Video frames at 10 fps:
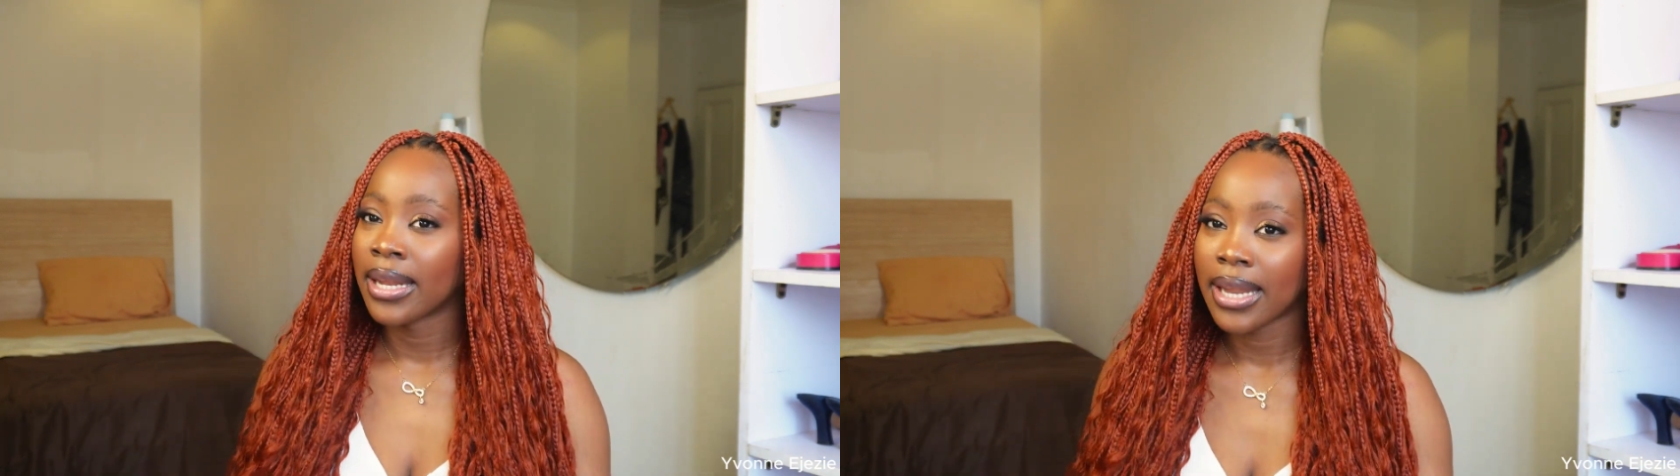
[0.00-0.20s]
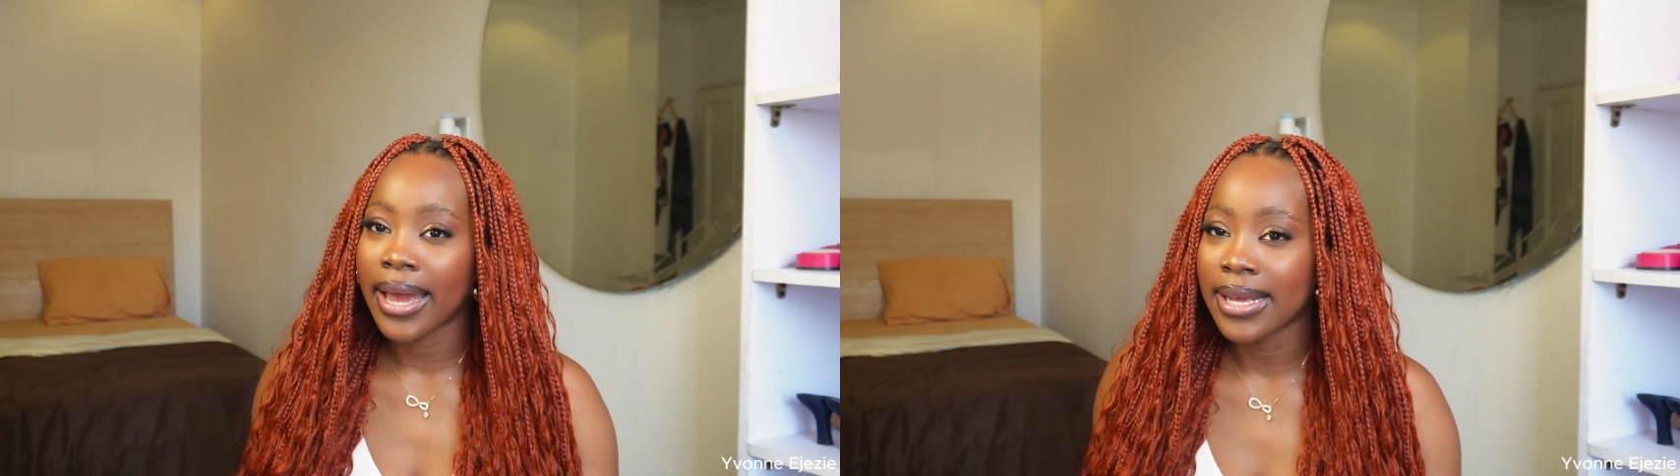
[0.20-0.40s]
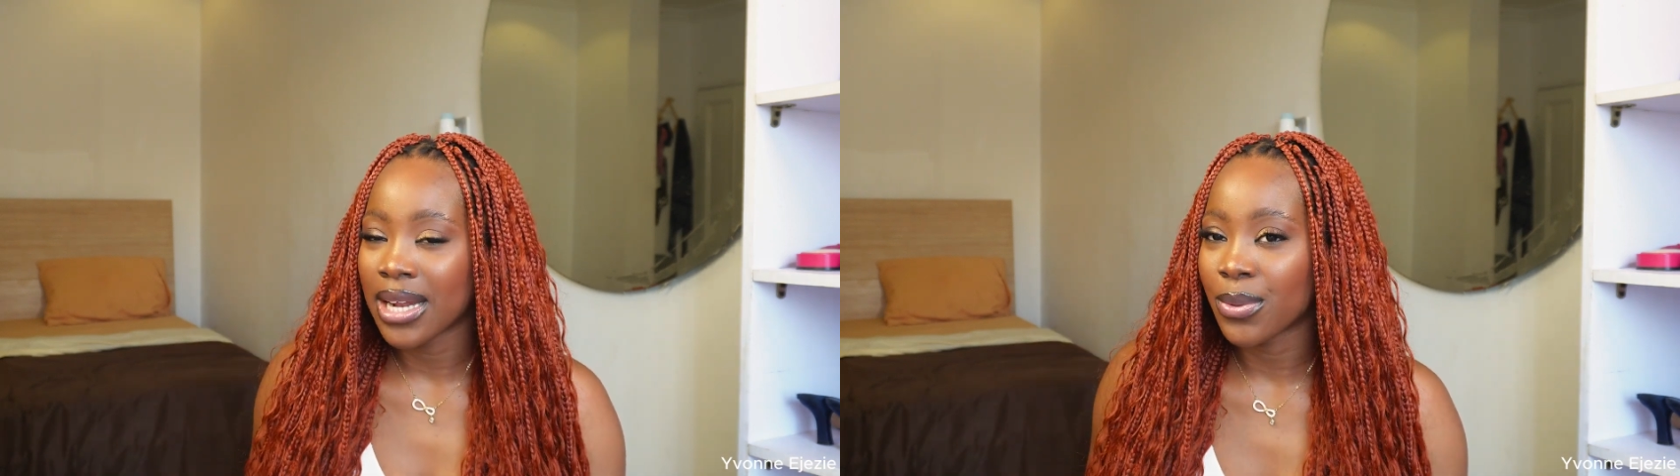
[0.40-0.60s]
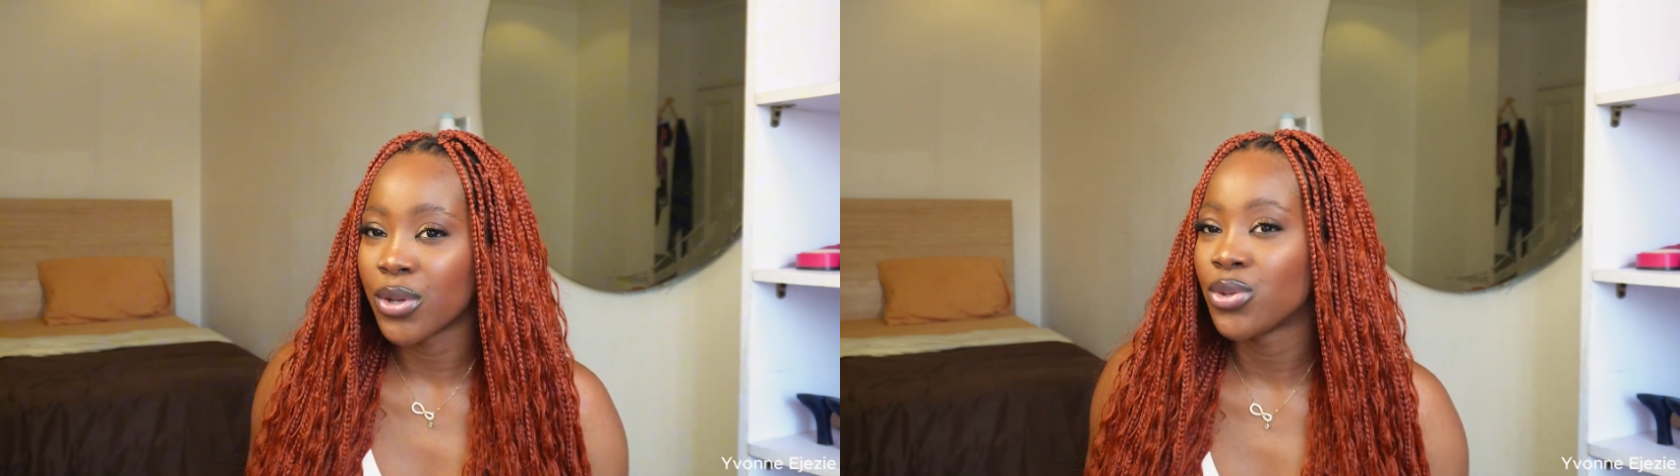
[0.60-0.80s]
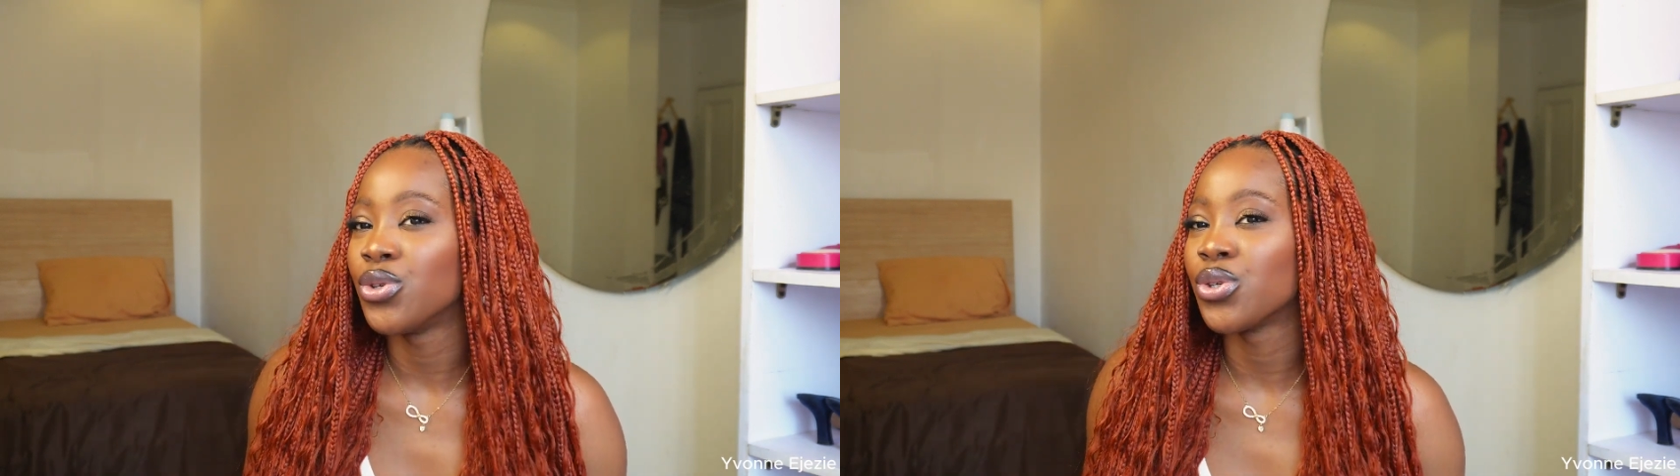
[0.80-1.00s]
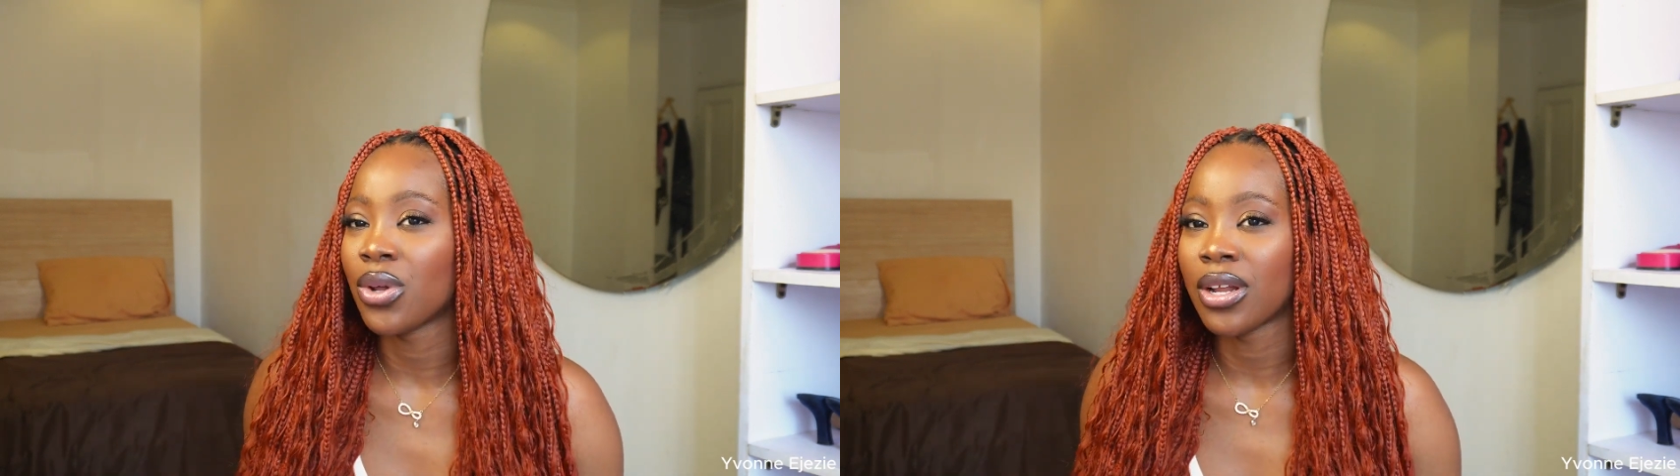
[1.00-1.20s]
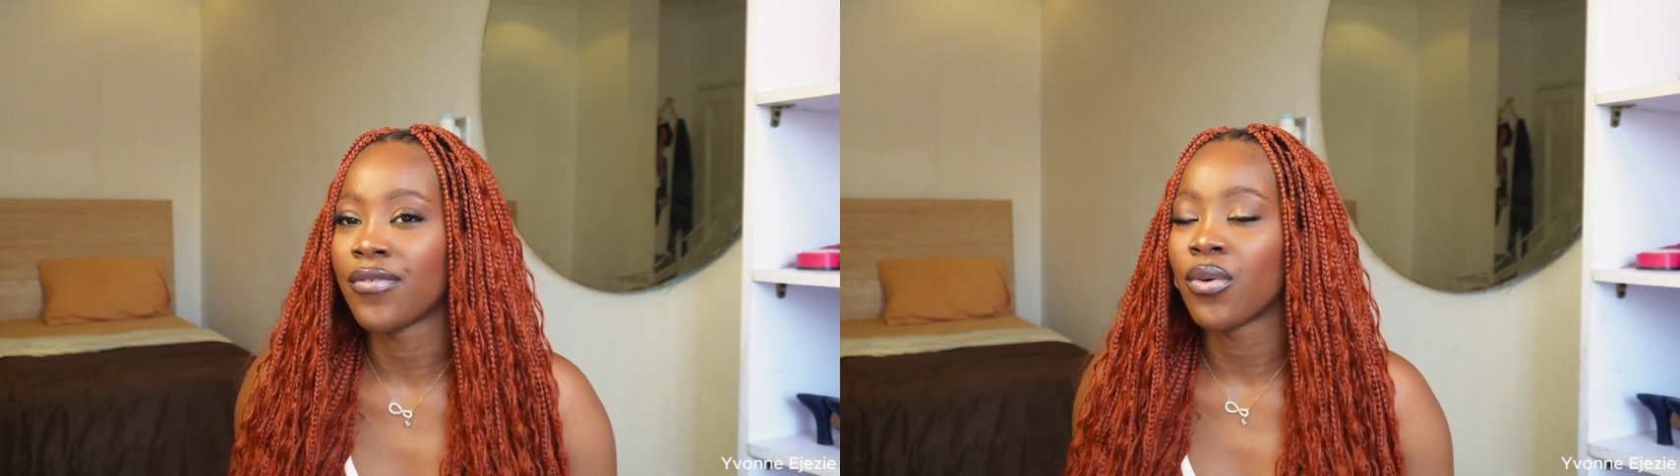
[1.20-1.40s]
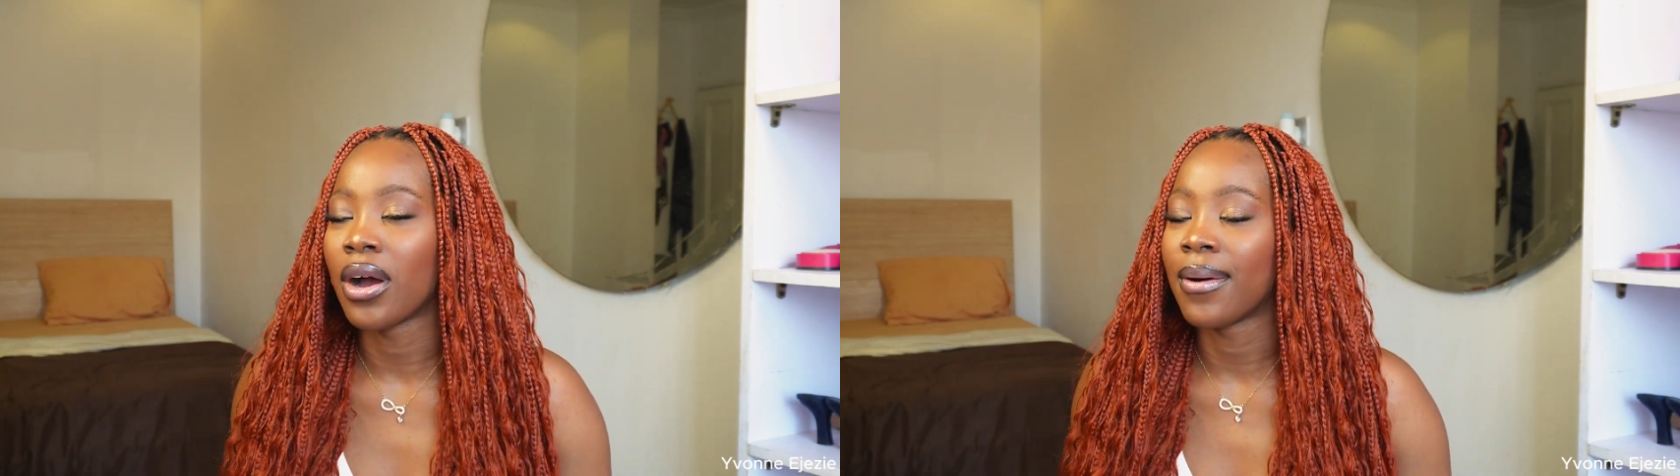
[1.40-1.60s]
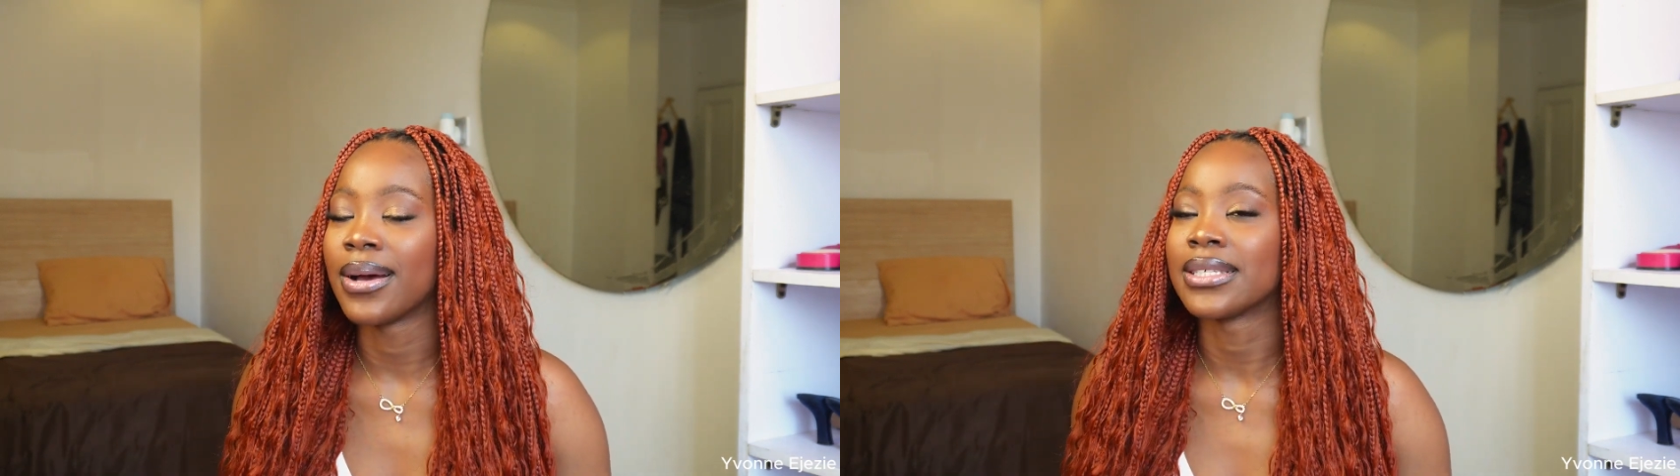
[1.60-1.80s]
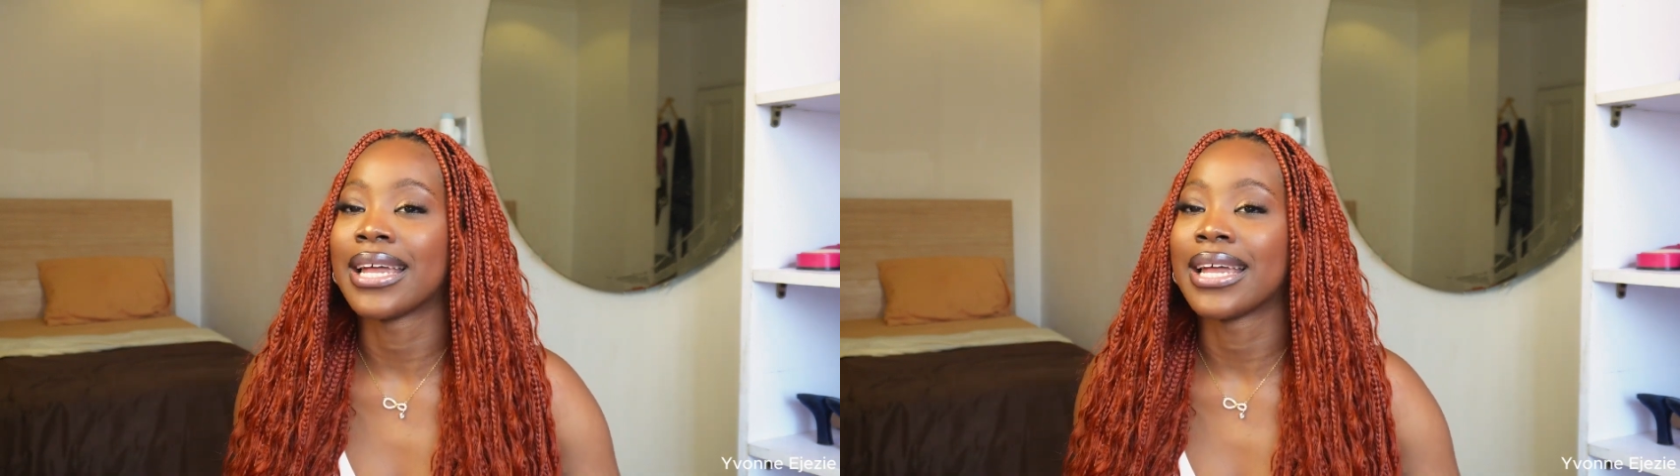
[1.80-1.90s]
like I said, I'm going to do it under 4 hours,